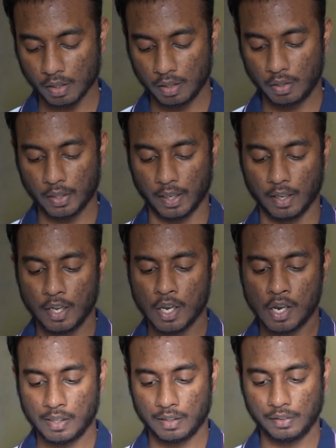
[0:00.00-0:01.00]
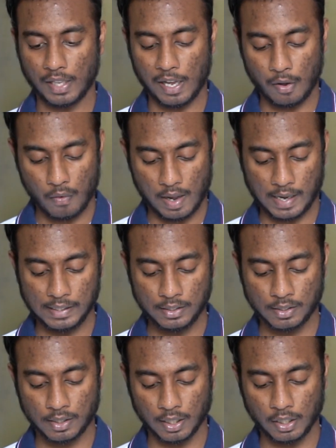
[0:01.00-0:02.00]
Okay, now I'll
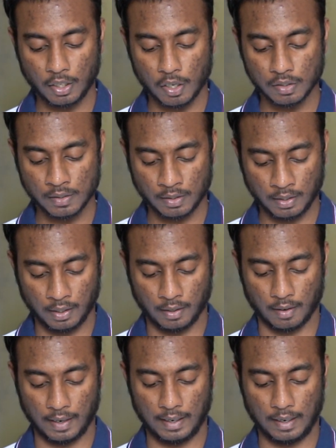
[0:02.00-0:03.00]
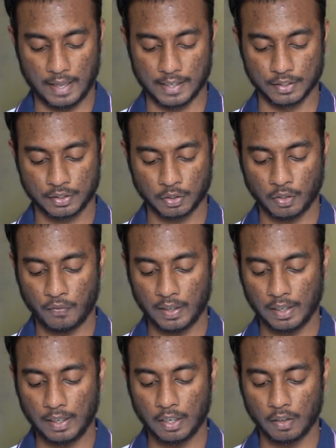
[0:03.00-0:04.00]
turn on grid lines. So if I
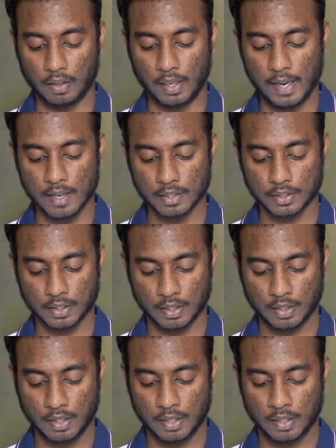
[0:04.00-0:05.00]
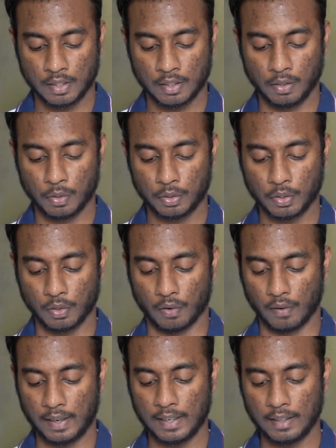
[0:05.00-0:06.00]
click on layers, go to
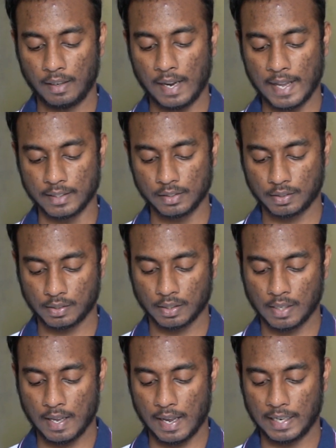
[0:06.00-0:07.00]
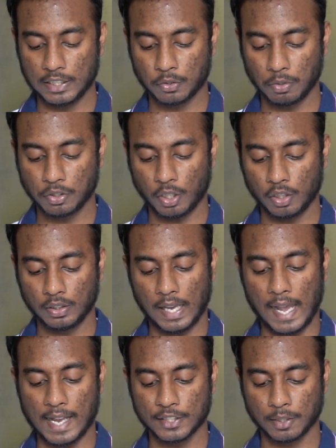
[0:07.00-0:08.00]
grid and lines, I'll switch on the
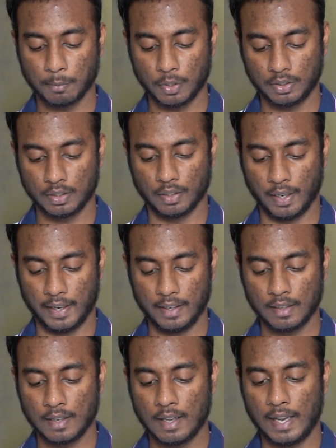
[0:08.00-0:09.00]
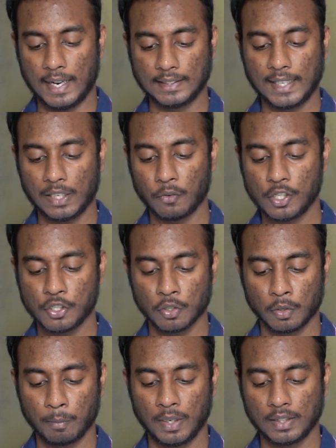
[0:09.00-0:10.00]
azimuthal grid, and that will
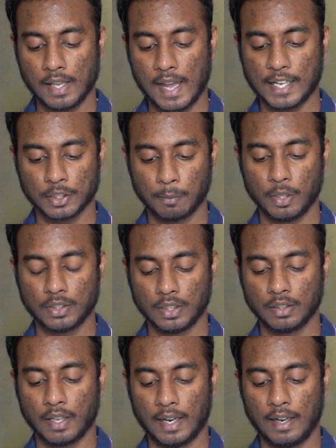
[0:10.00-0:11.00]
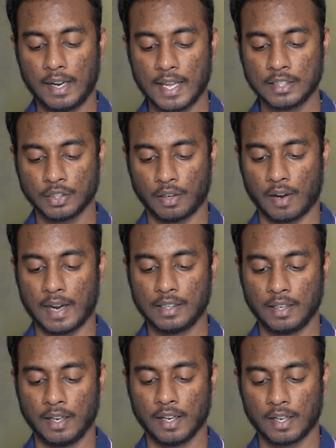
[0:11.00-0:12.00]
show me the azimuthal grid lines right
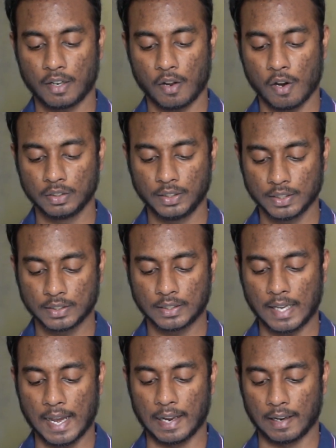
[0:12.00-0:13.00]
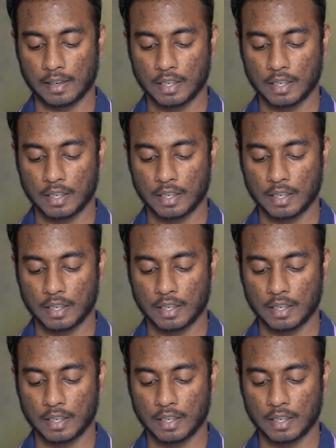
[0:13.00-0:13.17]
here on the sky.